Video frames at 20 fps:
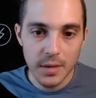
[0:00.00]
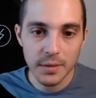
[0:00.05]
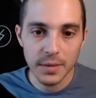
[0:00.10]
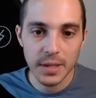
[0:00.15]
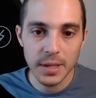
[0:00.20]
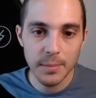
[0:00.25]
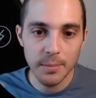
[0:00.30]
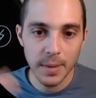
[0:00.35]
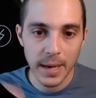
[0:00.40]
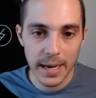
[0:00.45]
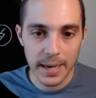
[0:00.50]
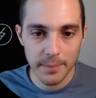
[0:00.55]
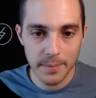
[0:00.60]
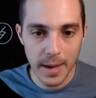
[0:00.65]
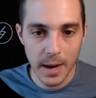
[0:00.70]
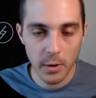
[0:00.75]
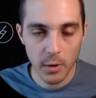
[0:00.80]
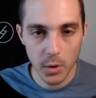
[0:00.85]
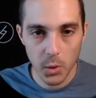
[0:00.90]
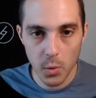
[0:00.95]
the buying
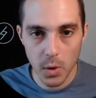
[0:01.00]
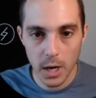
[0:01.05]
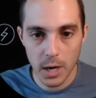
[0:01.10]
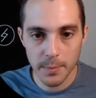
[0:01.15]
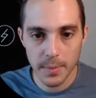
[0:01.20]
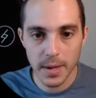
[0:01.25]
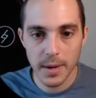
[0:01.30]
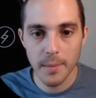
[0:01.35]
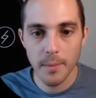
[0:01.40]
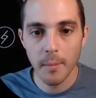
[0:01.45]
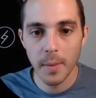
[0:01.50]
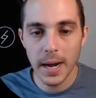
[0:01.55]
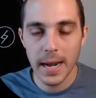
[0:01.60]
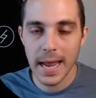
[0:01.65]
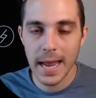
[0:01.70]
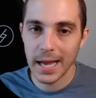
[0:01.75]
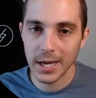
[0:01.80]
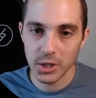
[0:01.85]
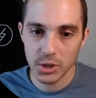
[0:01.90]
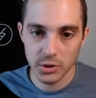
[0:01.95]
power requirement,
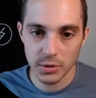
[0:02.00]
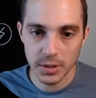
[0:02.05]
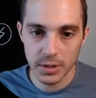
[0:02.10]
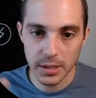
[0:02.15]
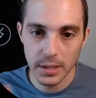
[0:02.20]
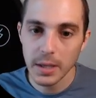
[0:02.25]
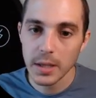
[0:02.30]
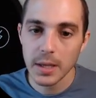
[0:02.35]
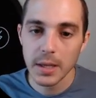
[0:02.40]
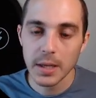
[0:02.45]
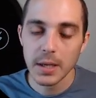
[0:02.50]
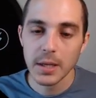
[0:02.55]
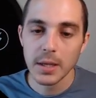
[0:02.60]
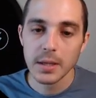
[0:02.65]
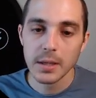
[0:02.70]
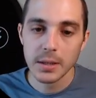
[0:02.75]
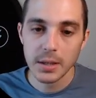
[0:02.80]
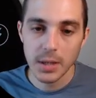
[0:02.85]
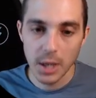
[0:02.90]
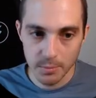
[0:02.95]
might actually
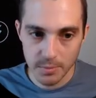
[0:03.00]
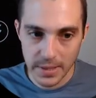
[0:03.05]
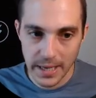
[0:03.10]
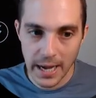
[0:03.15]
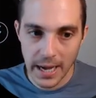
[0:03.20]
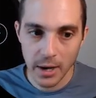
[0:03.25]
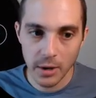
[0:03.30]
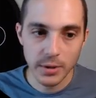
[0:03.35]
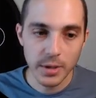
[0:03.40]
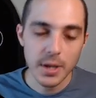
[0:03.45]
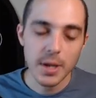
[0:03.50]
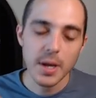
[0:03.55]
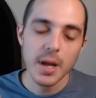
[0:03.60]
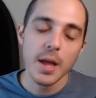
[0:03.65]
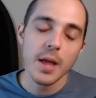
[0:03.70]
come down.